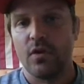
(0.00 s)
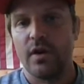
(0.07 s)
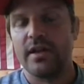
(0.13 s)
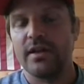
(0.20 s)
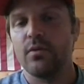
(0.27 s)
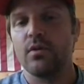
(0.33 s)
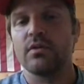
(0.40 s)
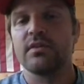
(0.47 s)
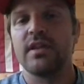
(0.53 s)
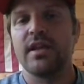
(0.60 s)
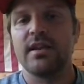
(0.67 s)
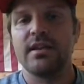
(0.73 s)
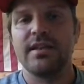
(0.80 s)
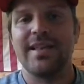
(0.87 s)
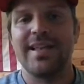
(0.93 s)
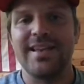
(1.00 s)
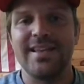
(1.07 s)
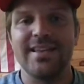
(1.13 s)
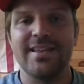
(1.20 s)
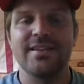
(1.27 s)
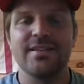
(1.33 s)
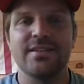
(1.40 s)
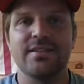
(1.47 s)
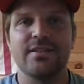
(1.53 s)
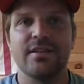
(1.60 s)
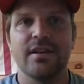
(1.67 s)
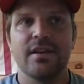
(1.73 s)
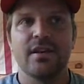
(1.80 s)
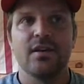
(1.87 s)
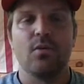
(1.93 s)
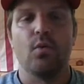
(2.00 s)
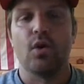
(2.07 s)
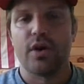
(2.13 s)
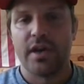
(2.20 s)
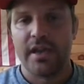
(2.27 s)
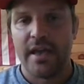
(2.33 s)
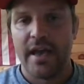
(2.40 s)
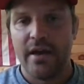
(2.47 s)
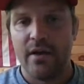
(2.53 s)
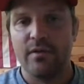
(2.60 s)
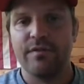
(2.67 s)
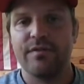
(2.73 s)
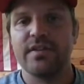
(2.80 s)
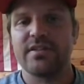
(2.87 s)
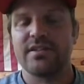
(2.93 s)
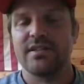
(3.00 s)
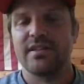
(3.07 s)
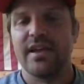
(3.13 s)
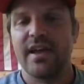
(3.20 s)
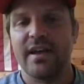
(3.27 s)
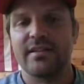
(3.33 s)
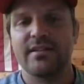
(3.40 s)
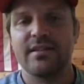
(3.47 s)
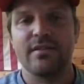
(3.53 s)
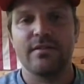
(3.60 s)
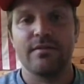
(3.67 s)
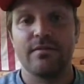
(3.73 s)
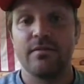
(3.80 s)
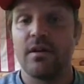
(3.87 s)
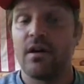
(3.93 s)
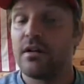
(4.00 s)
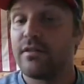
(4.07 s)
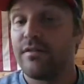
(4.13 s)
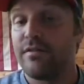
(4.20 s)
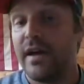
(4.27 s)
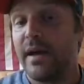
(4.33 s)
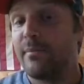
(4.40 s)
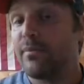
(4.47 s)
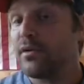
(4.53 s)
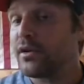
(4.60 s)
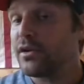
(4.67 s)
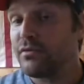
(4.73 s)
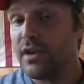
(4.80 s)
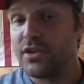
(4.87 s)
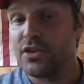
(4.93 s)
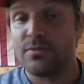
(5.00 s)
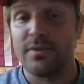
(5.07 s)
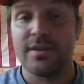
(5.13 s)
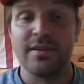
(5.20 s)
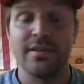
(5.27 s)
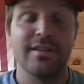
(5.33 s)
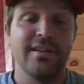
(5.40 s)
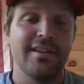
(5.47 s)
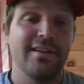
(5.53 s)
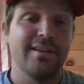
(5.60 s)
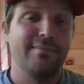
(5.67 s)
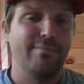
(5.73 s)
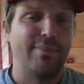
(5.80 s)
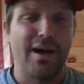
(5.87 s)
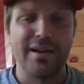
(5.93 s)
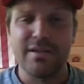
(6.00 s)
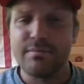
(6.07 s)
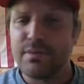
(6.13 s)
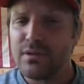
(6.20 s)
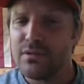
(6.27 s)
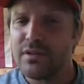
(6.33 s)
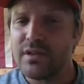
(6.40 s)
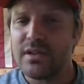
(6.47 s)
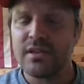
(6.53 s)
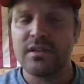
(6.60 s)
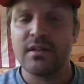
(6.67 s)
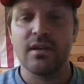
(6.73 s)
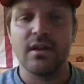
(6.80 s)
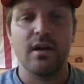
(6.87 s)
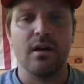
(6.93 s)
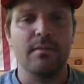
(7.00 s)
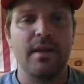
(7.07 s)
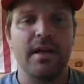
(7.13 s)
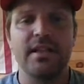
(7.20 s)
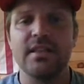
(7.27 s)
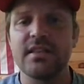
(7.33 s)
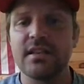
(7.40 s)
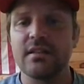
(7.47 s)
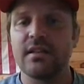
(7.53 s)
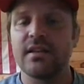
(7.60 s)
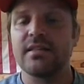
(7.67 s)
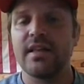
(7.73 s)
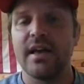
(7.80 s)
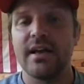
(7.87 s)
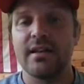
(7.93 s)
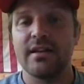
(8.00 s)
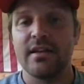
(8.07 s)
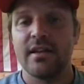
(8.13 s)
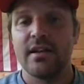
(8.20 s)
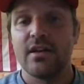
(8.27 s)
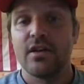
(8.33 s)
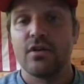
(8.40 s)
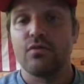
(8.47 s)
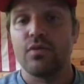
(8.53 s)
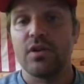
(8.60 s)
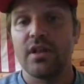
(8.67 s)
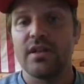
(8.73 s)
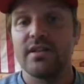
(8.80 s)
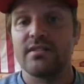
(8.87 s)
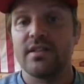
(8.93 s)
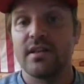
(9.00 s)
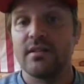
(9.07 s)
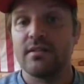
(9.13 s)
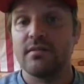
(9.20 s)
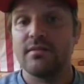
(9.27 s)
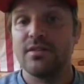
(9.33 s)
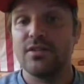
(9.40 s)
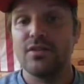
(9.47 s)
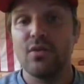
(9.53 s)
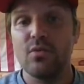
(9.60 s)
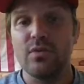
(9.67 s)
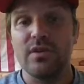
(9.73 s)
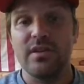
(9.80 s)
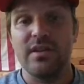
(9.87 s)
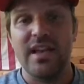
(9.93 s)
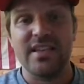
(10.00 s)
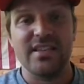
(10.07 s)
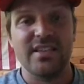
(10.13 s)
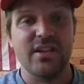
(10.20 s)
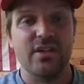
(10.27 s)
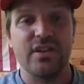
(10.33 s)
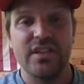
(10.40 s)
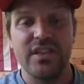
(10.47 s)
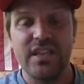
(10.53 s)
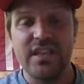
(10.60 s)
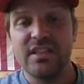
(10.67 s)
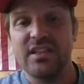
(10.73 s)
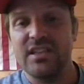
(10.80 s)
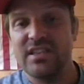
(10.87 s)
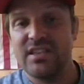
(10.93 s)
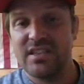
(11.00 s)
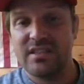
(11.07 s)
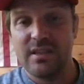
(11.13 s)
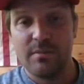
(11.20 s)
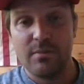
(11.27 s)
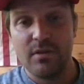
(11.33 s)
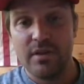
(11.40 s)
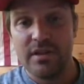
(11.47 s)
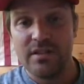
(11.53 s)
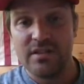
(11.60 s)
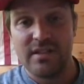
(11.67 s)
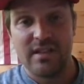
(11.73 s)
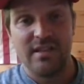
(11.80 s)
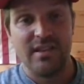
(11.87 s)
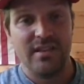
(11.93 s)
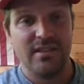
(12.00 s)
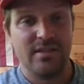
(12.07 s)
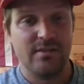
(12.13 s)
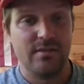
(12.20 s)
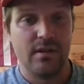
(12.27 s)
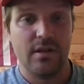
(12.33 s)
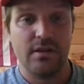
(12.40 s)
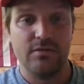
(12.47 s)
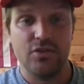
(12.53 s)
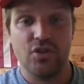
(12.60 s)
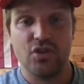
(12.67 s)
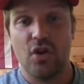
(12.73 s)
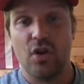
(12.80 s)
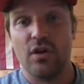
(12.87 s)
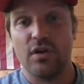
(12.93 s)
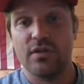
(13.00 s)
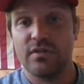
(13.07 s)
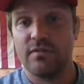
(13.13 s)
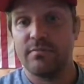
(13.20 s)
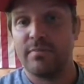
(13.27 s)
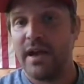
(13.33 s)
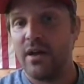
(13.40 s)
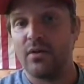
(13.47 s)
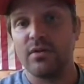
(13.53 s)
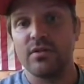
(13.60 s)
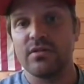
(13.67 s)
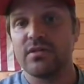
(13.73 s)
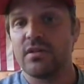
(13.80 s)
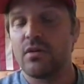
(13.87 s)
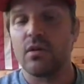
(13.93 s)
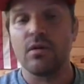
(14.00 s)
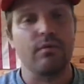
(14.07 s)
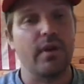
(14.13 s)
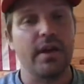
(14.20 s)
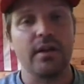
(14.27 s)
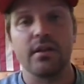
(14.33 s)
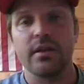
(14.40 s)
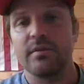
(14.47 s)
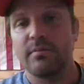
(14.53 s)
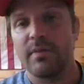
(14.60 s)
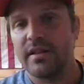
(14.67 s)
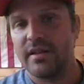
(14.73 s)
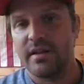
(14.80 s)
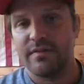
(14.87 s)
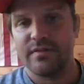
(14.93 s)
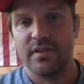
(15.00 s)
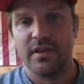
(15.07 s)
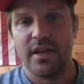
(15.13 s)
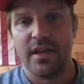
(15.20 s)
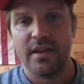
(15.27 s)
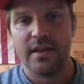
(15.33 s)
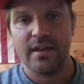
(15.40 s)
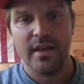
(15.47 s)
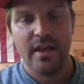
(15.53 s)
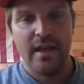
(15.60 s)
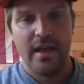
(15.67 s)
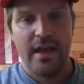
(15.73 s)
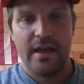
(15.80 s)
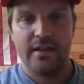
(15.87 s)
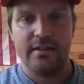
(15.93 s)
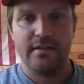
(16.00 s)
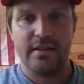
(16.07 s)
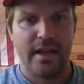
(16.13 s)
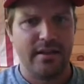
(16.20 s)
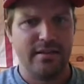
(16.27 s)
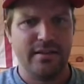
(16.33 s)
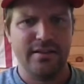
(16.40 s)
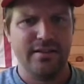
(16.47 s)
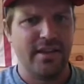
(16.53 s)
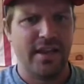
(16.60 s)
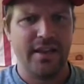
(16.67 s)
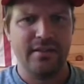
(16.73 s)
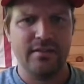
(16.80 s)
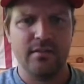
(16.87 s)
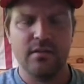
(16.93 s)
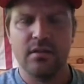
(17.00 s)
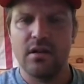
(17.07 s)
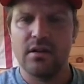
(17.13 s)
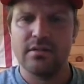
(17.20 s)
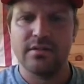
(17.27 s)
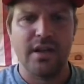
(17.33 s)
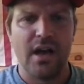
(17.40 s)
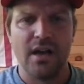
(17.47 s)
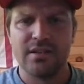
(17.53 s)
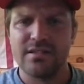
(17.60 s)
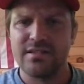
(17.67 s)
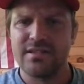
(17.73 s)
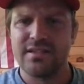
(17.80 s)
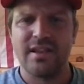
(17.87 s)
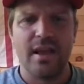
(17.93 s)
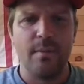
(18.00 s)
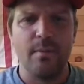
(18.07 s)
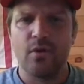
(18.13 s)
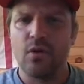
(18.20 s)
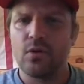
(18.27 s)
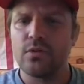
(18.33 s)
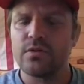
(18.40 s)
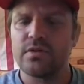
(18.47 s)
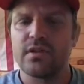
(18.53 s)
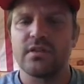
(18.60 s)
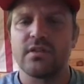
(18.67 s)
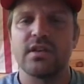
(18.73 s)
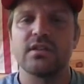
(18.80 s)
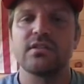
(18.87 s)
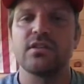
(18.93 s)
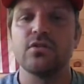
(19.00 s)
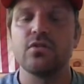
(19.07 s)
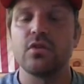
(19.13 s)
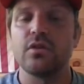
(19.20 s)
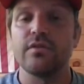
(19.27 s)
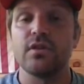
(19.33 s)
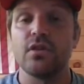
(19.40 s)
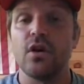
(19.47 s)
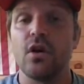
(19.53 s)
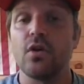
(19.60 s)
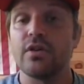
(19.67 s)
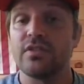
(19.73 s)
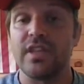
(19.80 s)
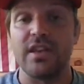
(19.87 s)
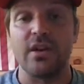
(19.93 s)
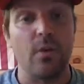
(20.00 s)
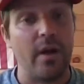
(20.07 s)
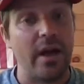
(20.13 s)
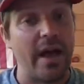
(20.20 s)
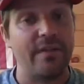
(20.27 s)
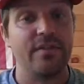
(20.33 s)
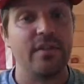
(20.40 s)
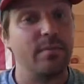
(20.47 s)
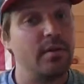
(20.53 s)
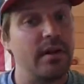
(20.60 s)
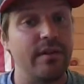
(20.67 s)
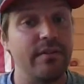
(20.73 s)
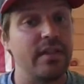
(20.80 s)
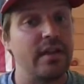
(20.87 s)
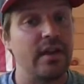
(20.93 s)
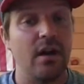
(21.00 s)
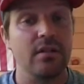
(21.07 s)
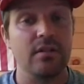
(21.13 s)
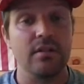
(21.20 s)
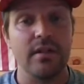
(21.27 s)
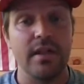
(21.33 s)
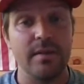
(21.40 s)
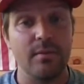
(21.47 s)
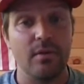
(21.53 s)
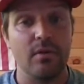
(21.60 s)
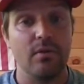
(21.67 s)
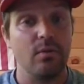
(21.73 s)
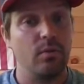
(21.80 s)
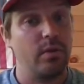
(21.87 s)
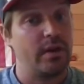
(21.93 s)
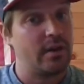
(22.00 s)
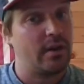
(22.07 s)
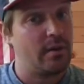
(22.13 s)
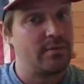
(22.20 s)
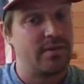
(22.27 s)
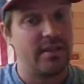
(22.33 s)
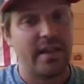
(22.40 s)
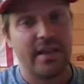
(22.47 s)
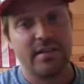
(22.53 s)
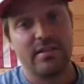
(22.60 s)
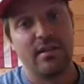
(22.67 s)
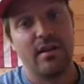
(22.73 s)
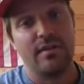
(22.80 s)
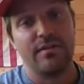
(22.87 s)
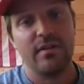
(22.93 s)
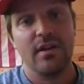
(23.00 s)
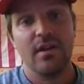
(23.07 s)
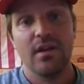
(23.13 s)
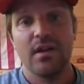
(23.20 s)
anyone that is working out, physically active, on a fat burning regimen, bodybuilding, anything like that, realize that you don't necessarily need these stimulants and these jars of powders that aren't regulated by the FDA and can contain toxins and chemicals and things that you don't even know, because they don't have to put everything on the label when it comes to that stuff.